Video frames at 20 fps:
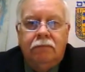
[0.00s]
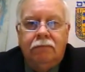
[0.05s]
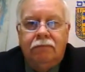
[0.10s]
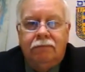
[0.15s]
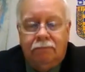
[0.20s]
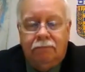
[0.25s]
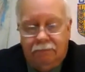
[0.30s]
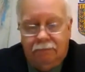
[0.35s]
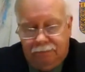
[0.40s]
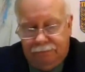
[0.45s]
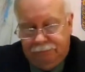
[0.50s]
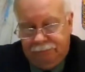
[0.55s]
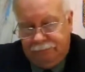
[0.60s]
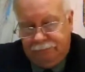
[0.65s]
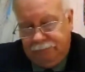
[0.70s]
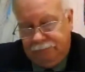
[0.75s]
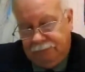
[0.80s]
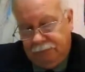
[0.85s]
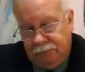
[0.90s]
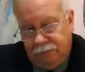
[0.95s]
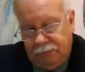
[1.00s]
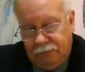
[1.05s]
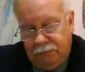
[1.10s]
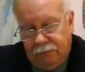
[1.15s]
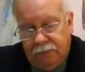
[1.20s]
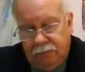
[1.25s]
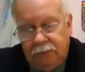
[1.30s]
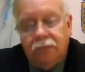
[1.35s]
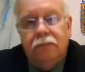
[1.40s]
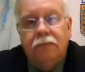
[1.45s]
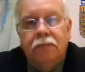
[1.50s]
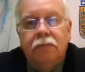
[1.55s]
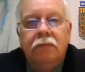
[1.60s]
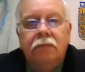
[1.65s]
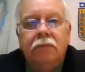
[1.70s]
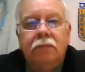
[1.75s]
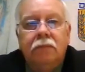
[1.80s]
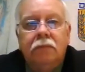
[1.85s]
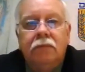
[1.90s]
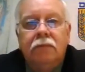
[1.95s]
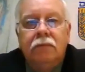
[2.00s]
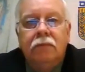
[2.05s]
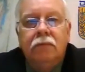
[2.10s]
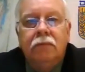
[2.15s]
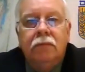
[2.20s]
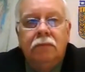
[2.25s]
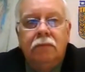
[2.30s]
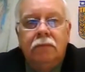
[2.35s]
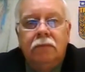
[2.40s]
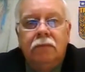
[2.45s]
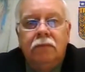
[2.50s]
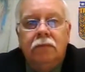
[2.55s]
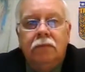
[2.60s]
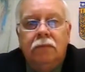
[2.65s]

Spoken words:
[no speech]